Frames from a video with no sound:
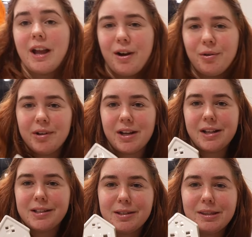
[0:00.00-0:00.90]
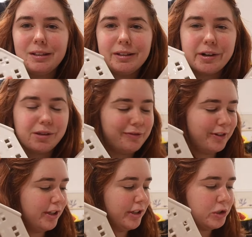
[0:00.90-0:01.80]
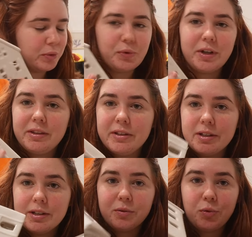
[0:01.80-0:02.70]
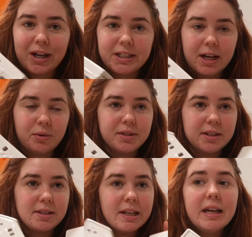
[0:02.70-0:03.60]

now, it's the little village with the white houses